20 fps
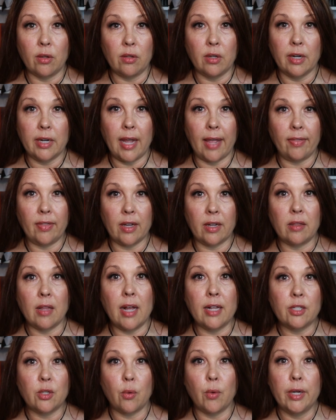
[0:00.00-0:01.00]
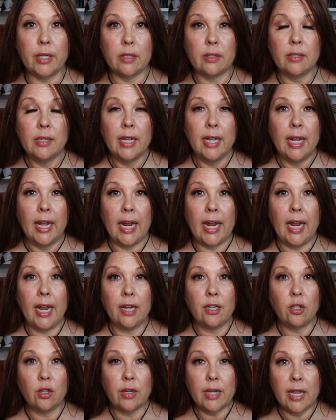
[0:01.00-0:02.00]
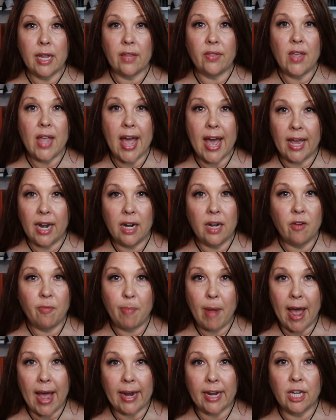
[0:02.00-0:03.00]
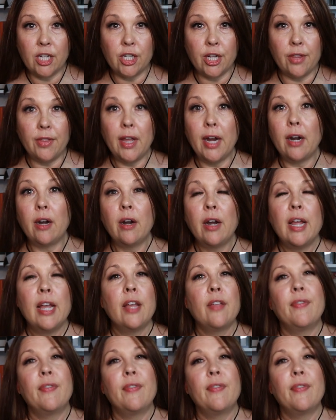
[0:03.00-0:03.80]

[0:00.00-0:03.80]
a look at the Klotz oil and looking at the additive package in there,